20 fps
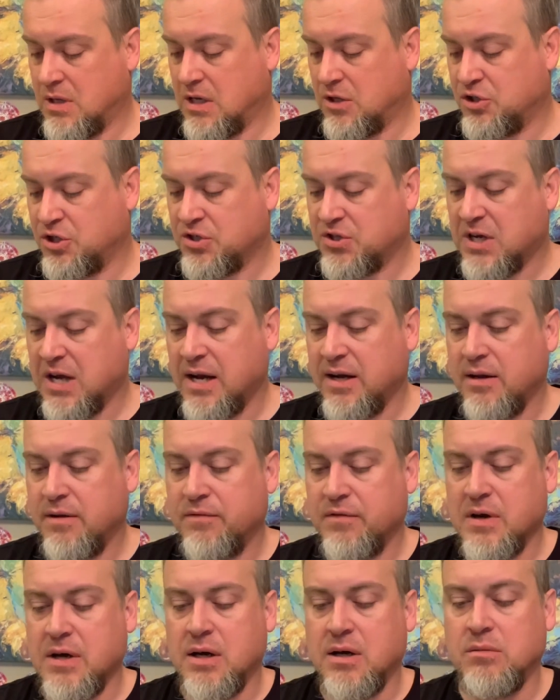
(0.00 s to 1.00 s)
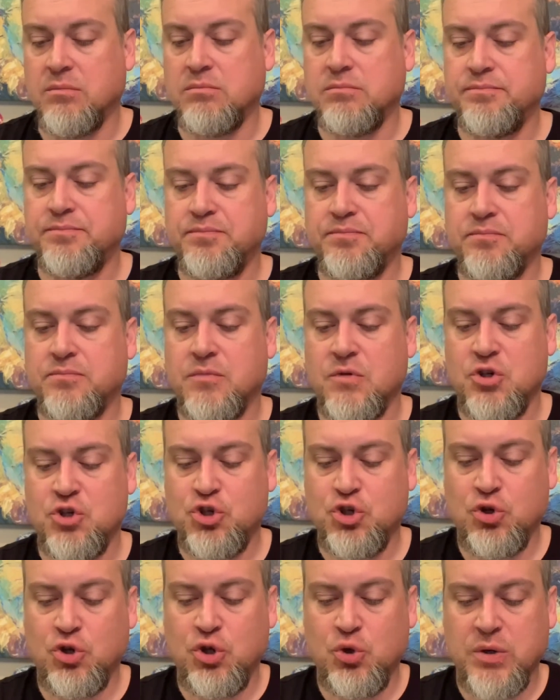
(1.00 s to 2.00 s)
I'll just kind of um,
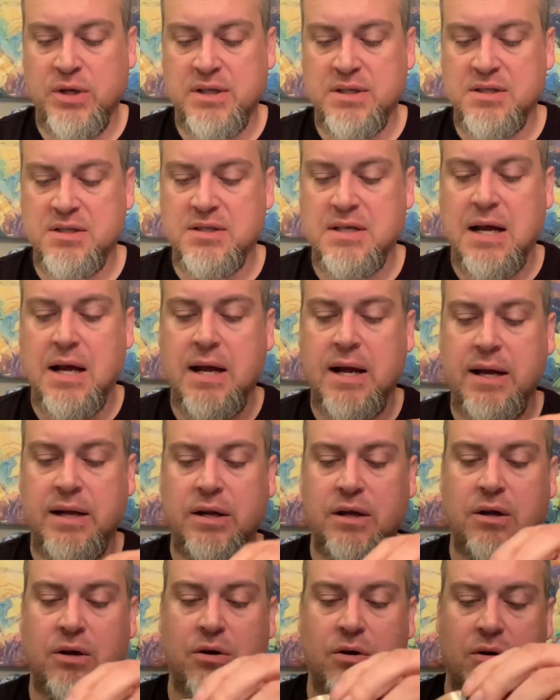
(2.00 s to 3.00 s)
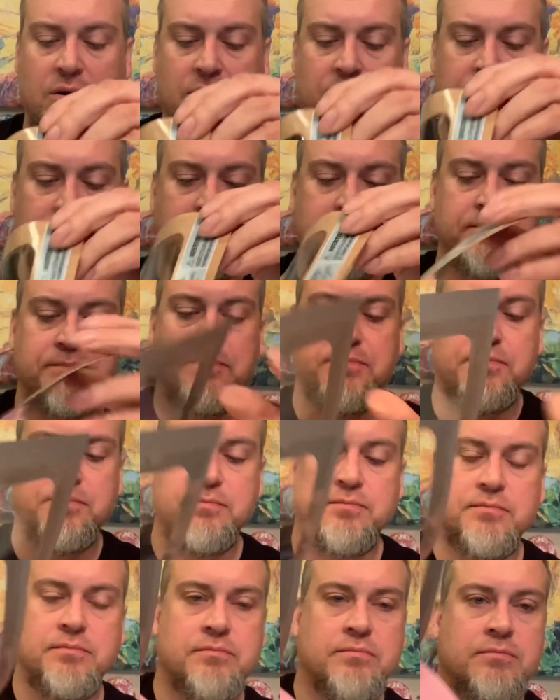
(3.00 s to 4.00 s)
show you inside here.
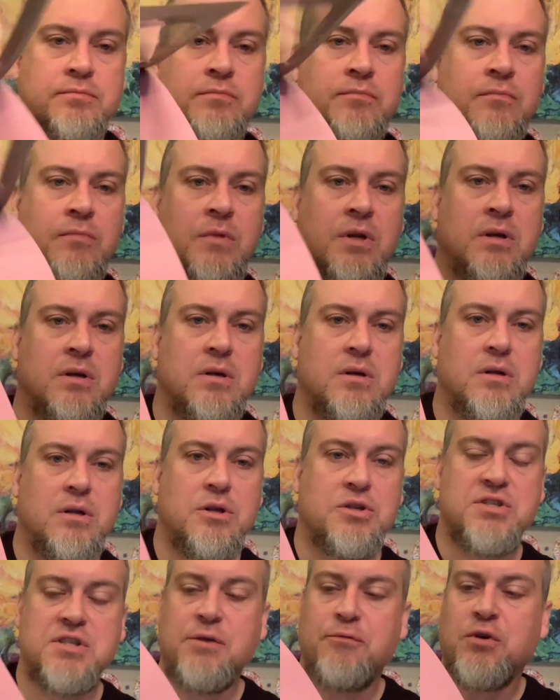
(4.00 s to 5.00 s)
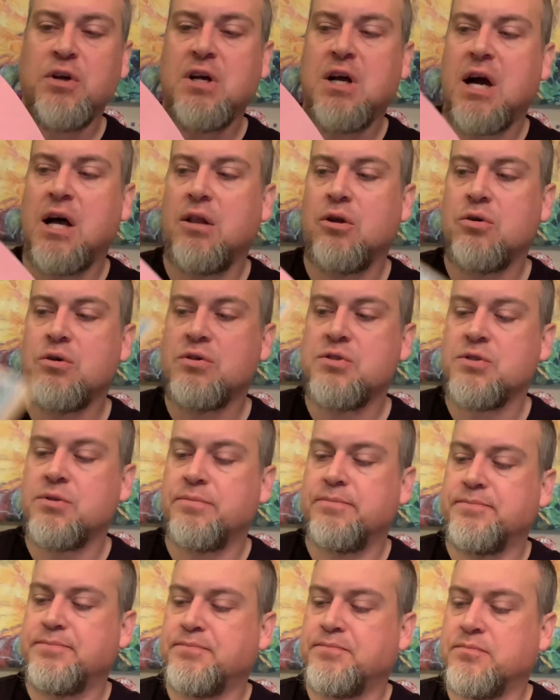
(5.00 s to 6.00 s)
There's different colors.
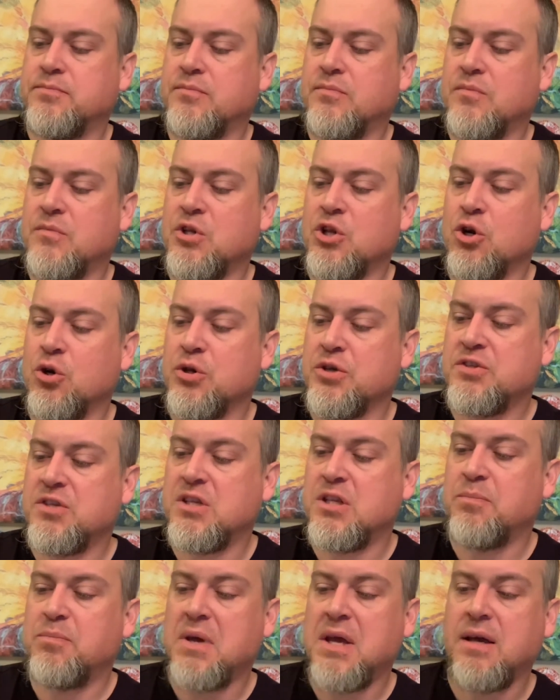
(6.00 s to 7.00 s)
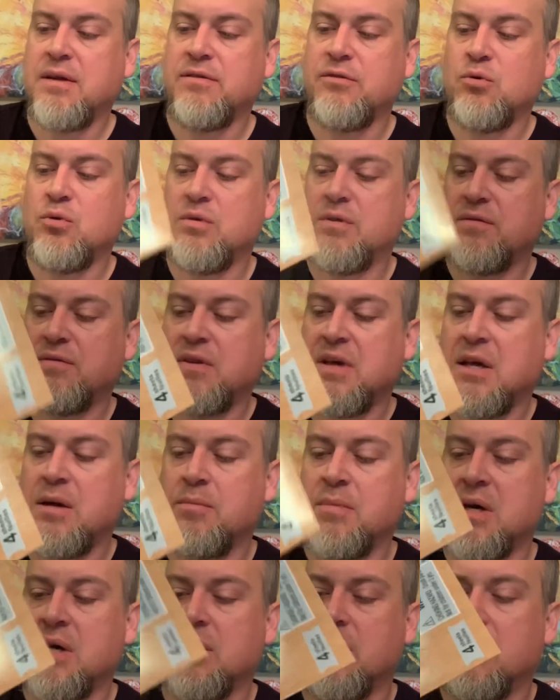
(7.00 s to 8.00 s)
You know, you see the pink through the thing,
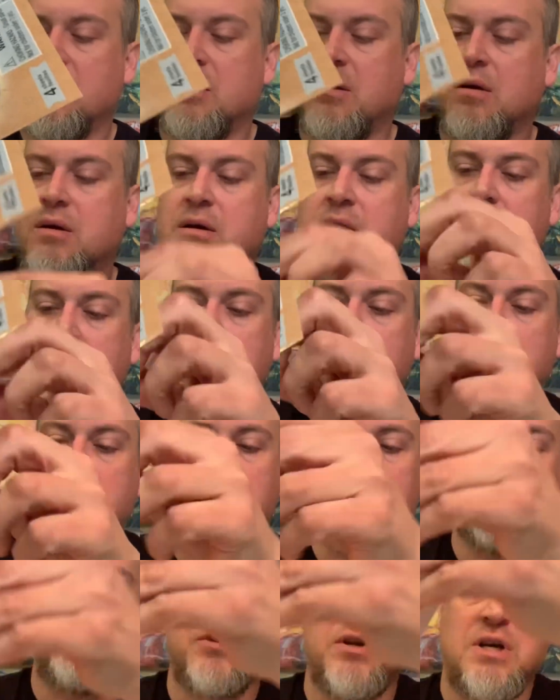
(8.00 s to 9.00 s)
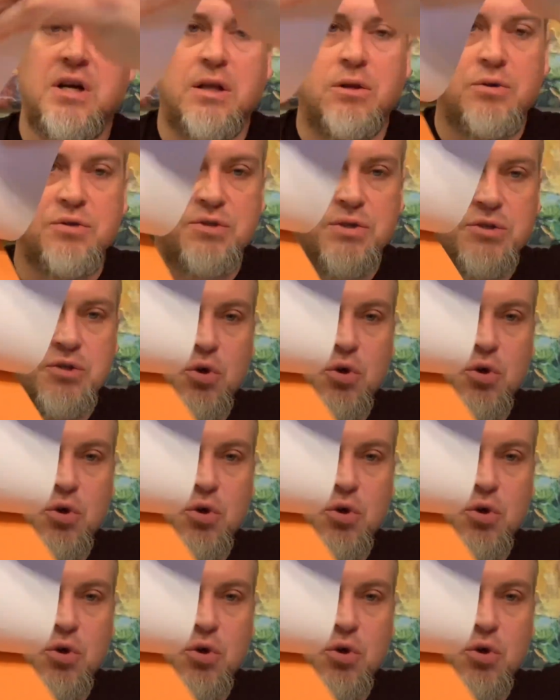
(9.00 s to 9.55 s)
but there's all different colors. There's